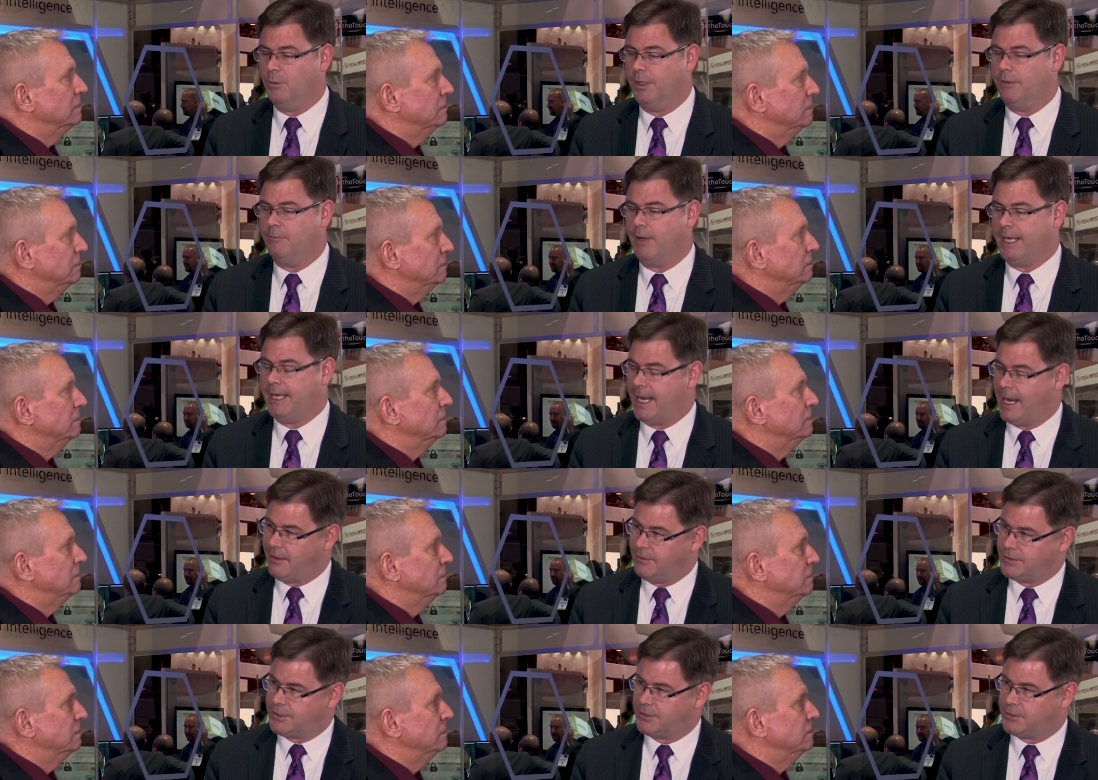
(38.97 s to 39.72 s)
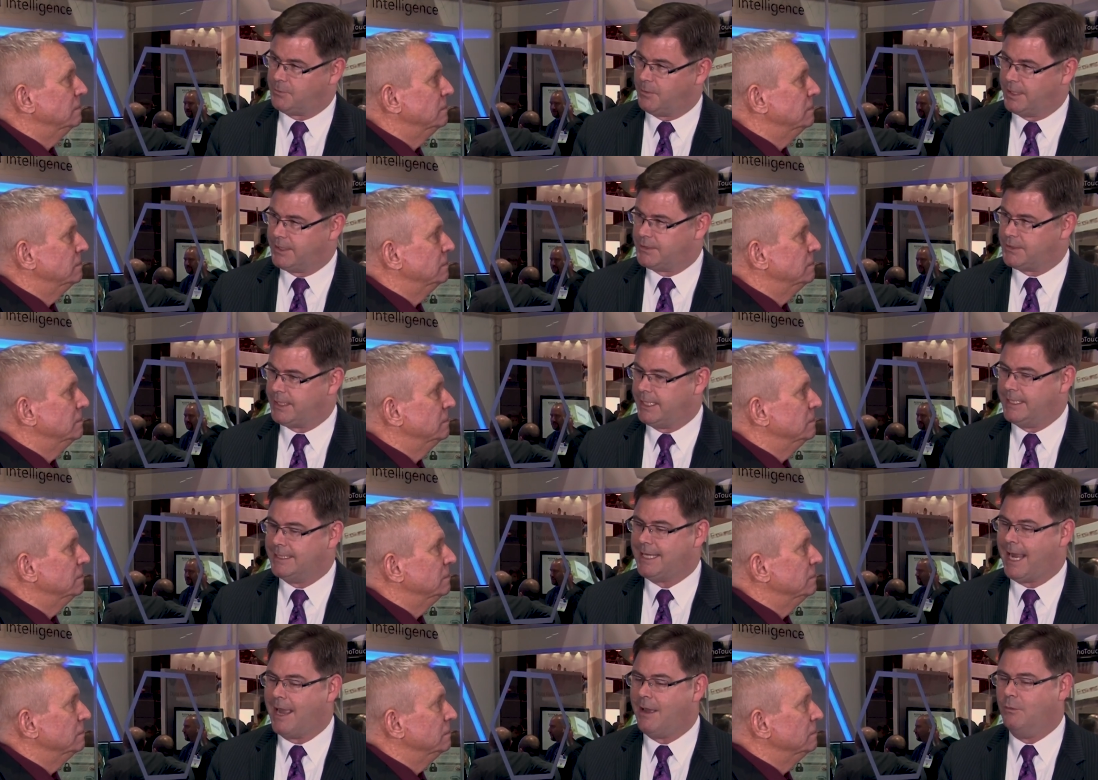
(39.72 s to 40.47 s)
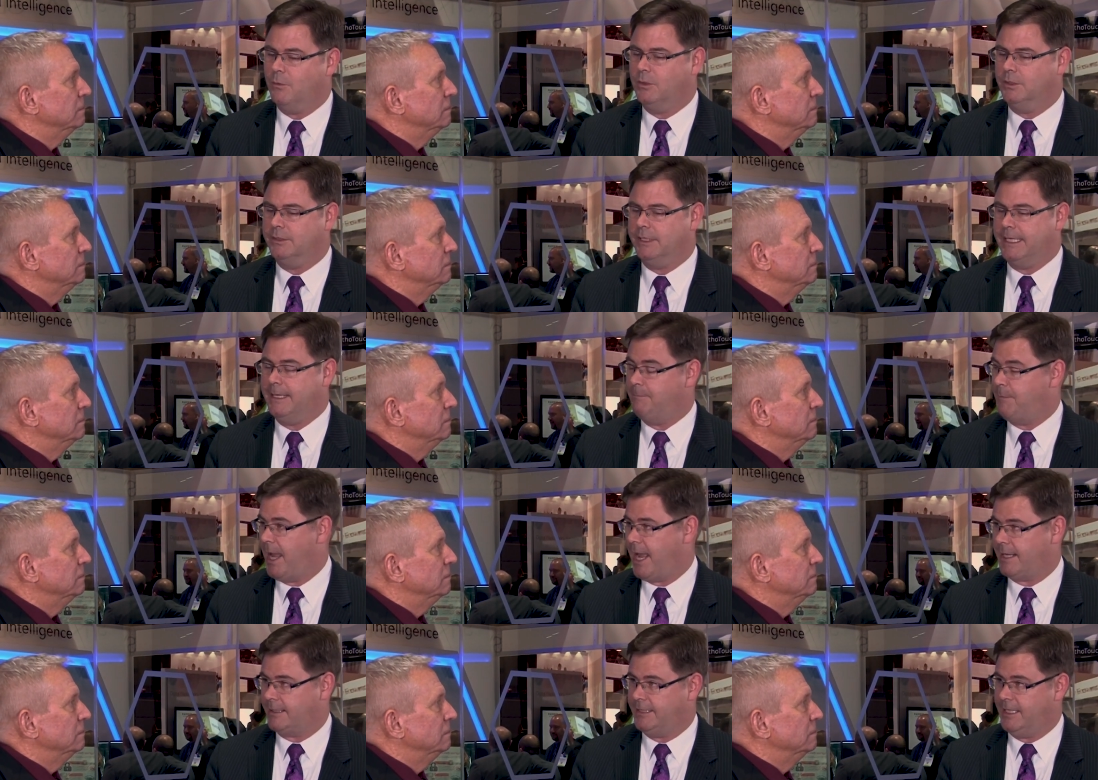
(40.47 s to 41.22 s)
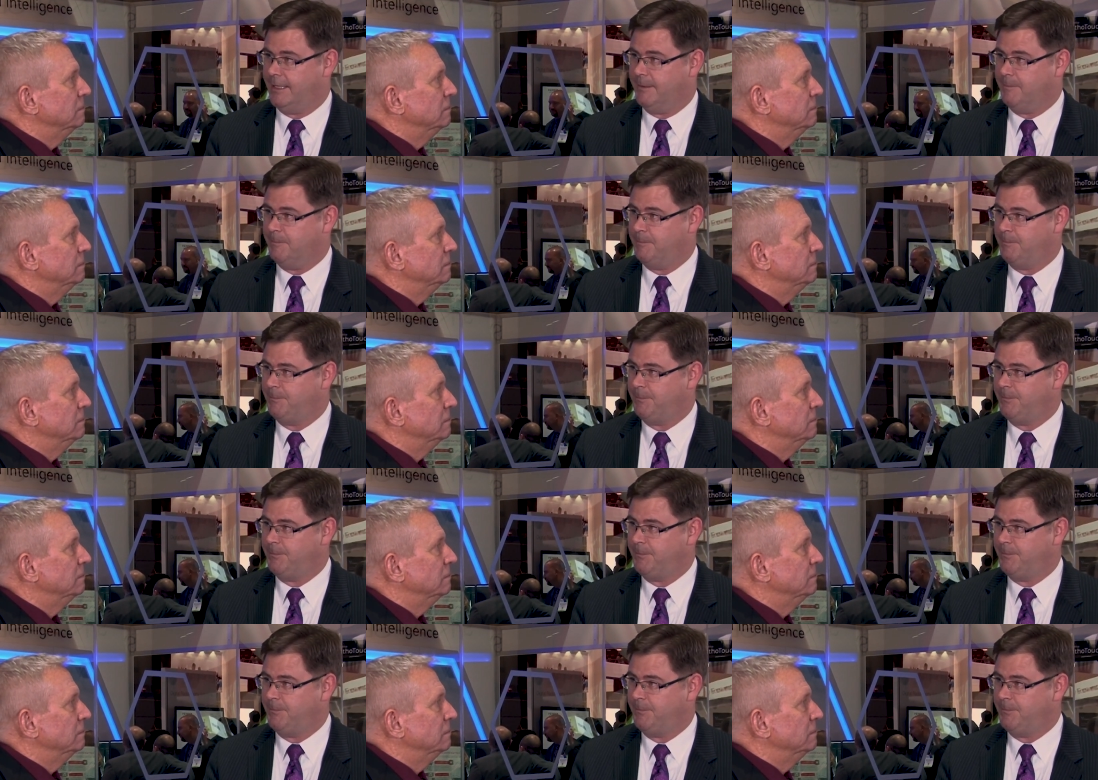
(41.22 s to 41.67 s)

Speaker 1: What radiologists want to see is how will it impact them?